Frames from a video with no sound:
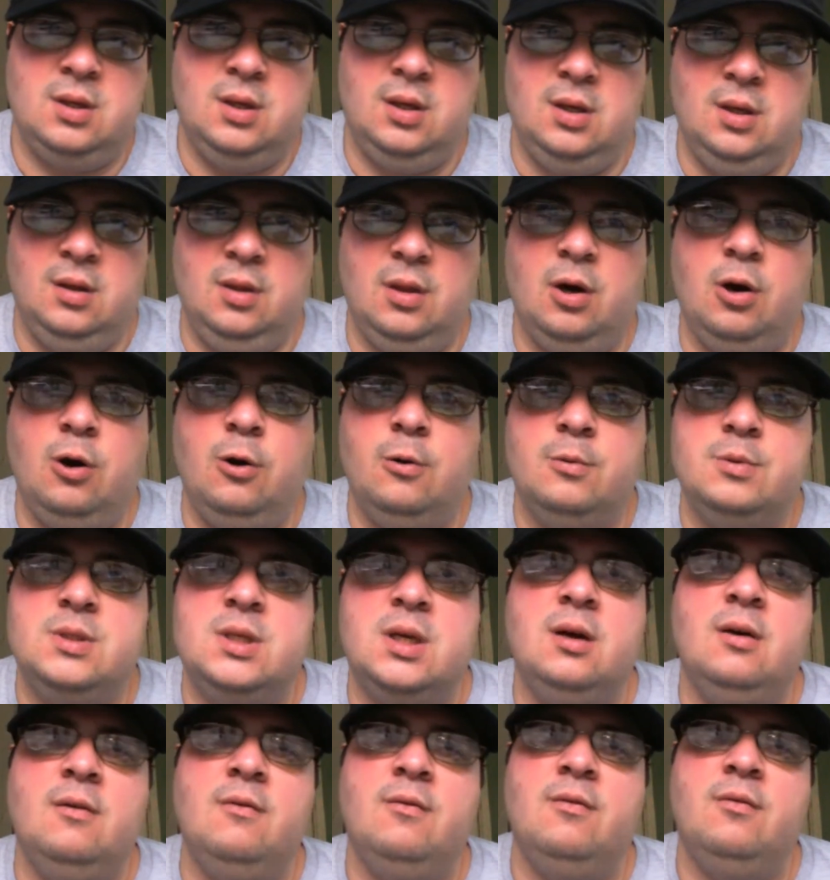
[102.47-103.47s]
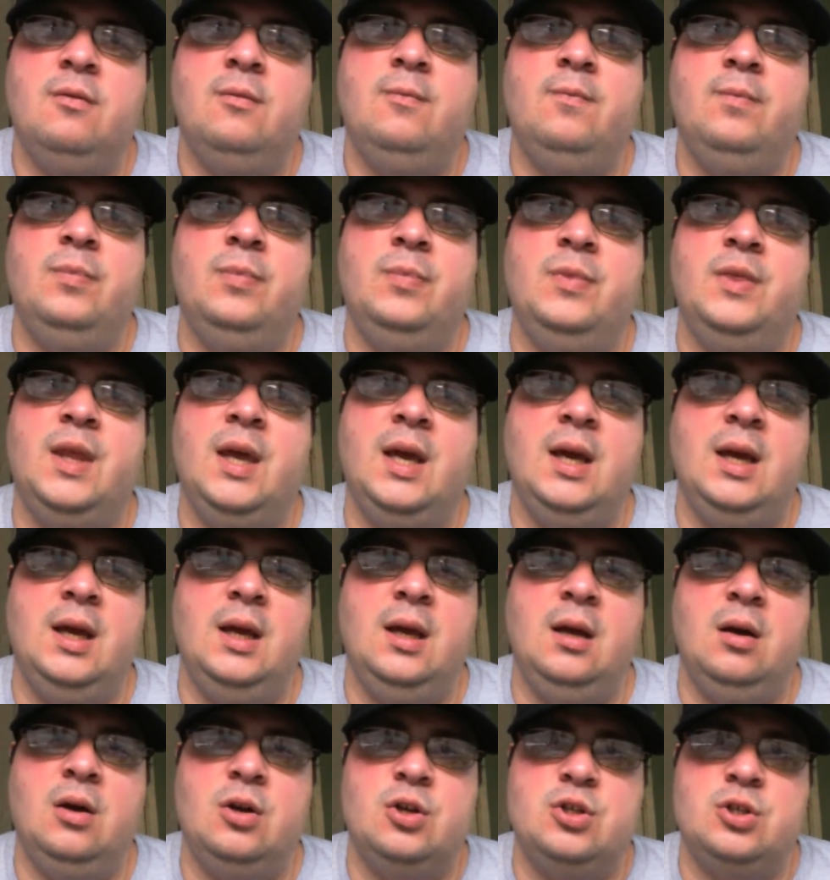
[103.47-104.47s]
in the hopes of
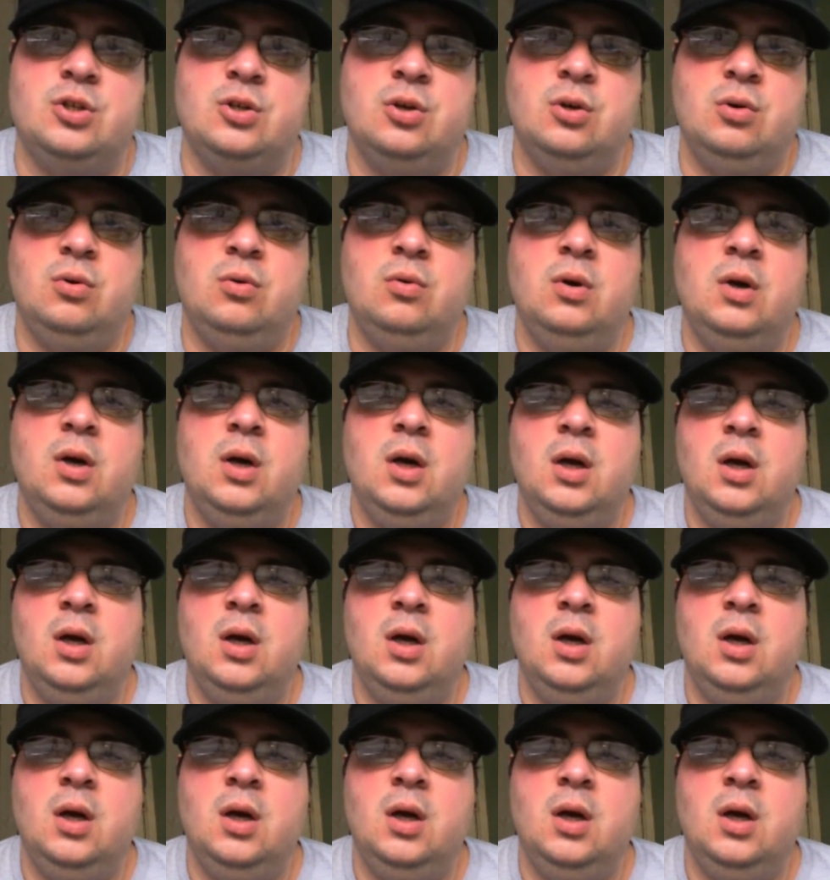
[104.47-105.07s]
they also